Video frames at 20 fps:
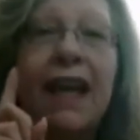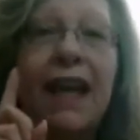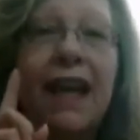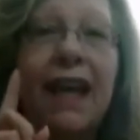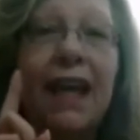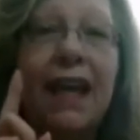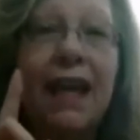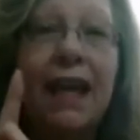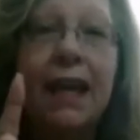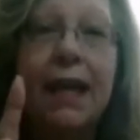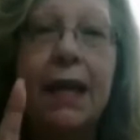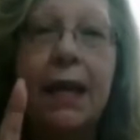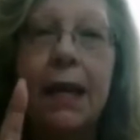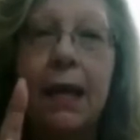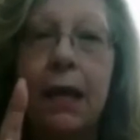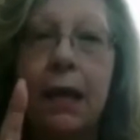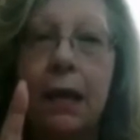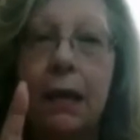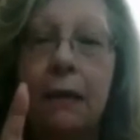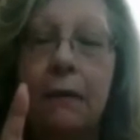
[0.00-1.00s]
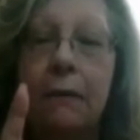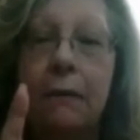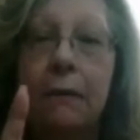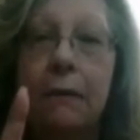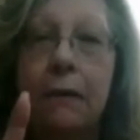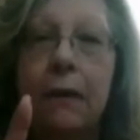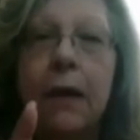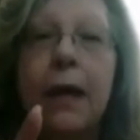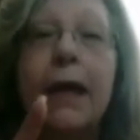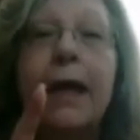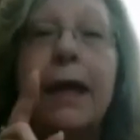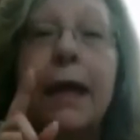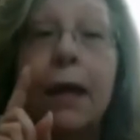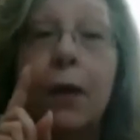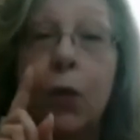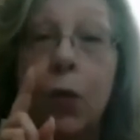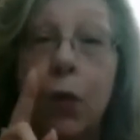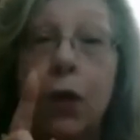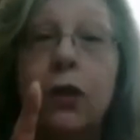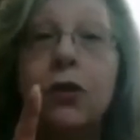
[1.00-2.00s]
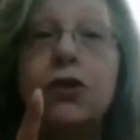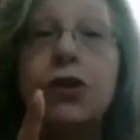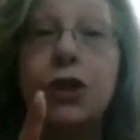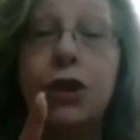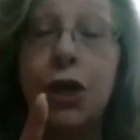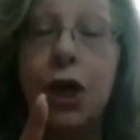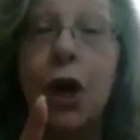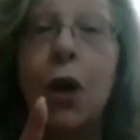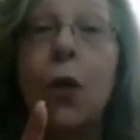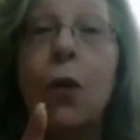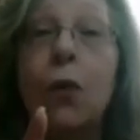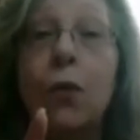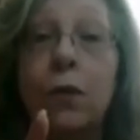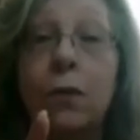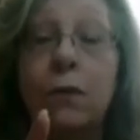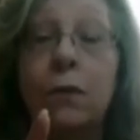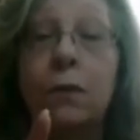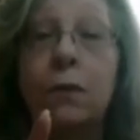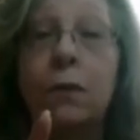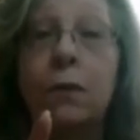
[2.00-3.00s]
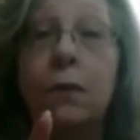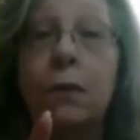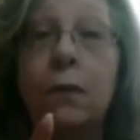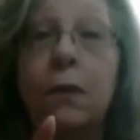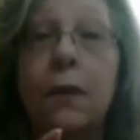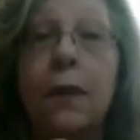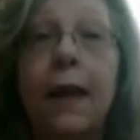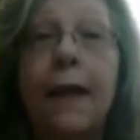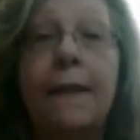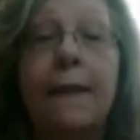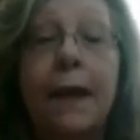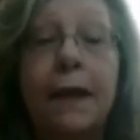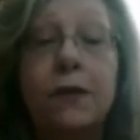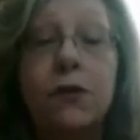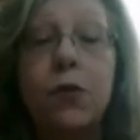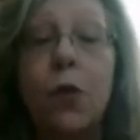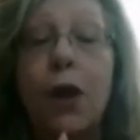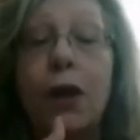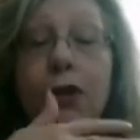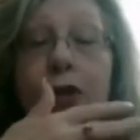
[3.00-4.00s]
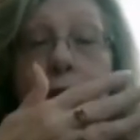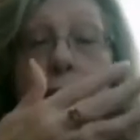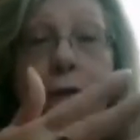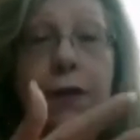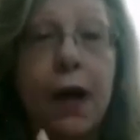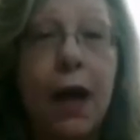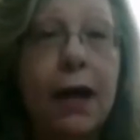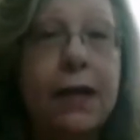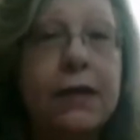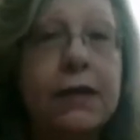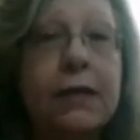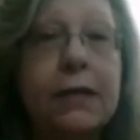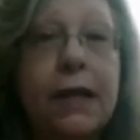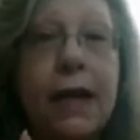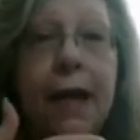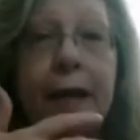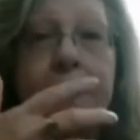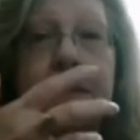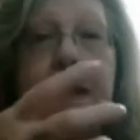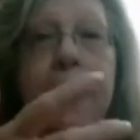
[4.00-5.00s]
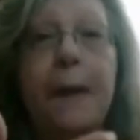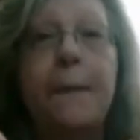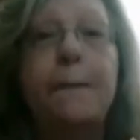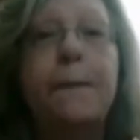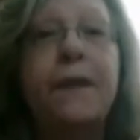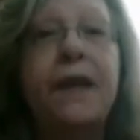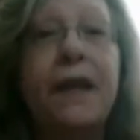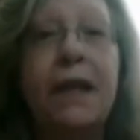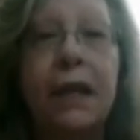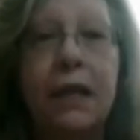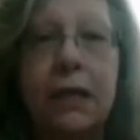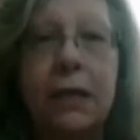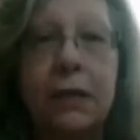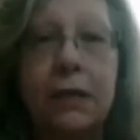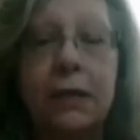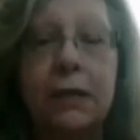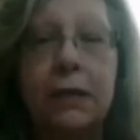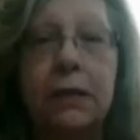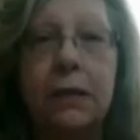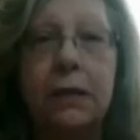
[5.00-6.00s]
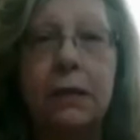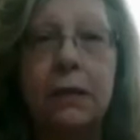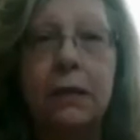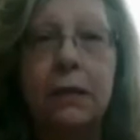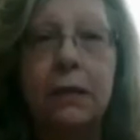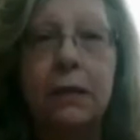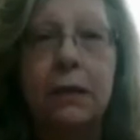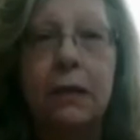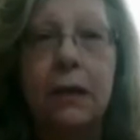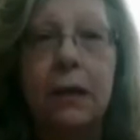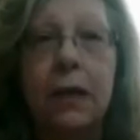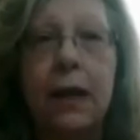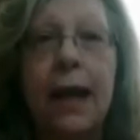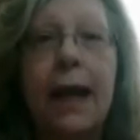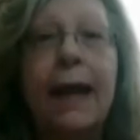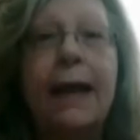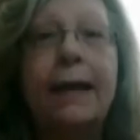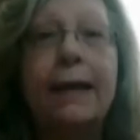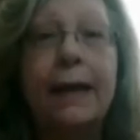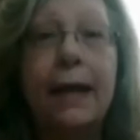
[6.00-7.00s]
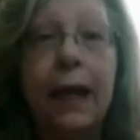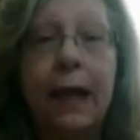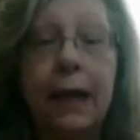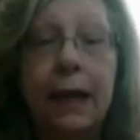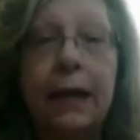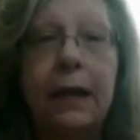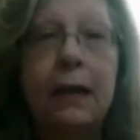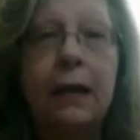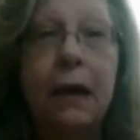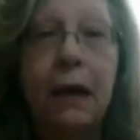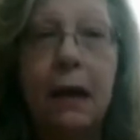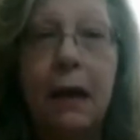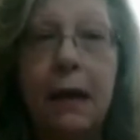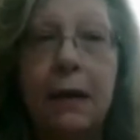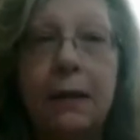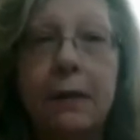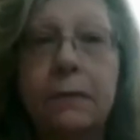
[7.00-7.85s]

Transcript: any, it will show. And that's why you've got to tap that piece and get it done.